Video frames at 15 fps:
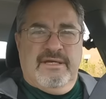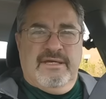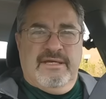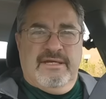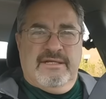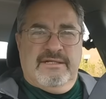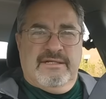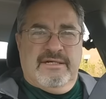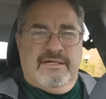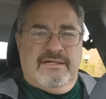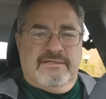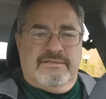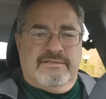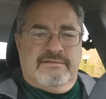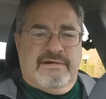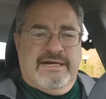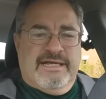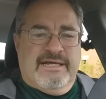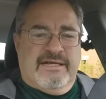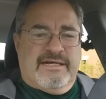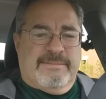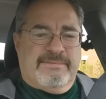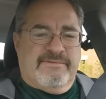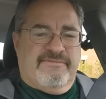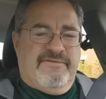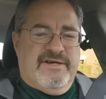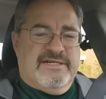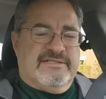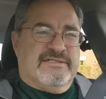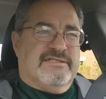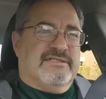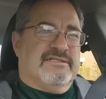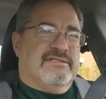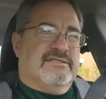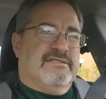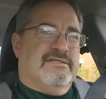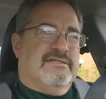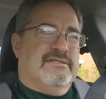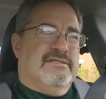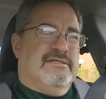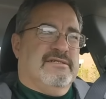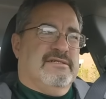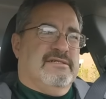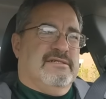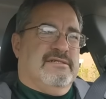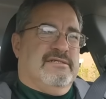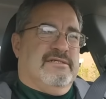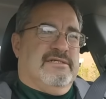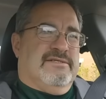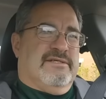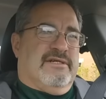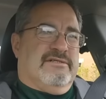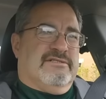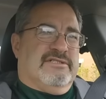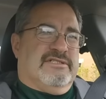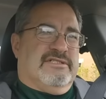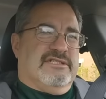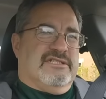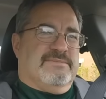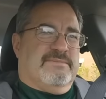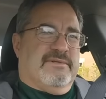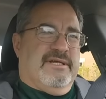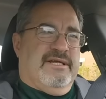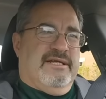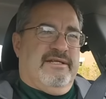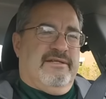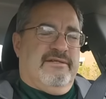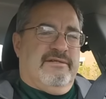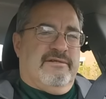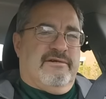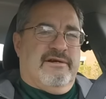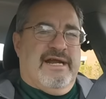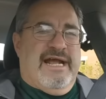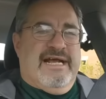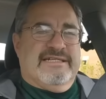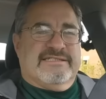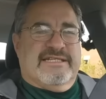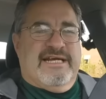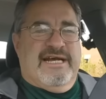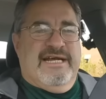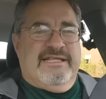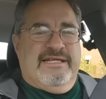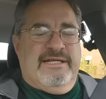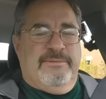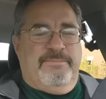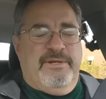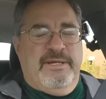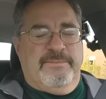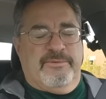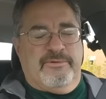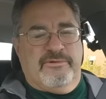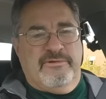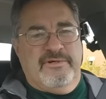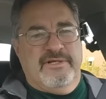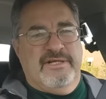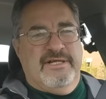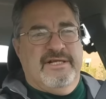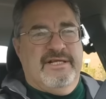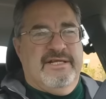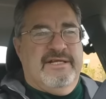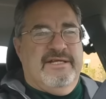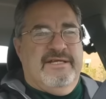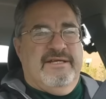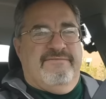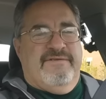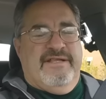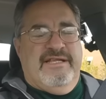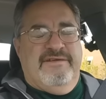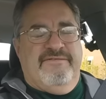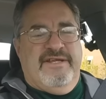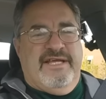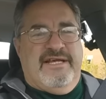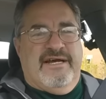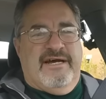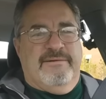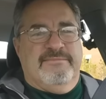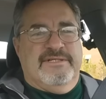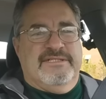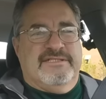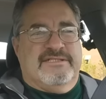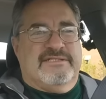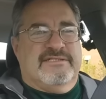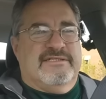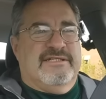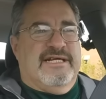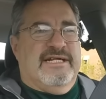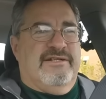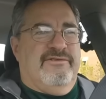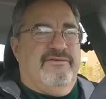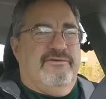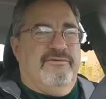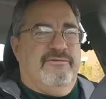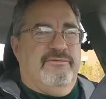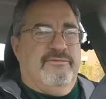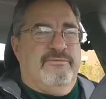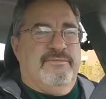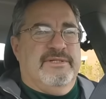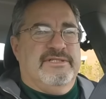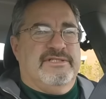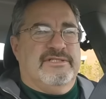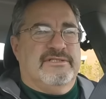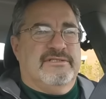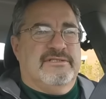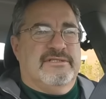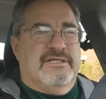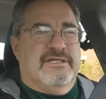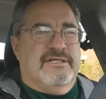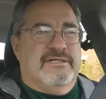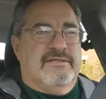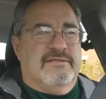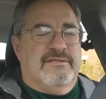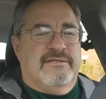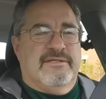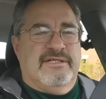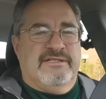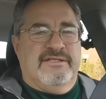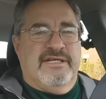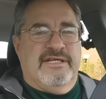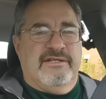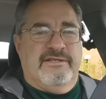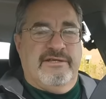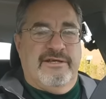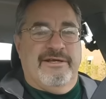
and uh, try to get a couple of fares. And then I'll just explain or ask kindly to people if they leave any comments not to mention uh, the, the dent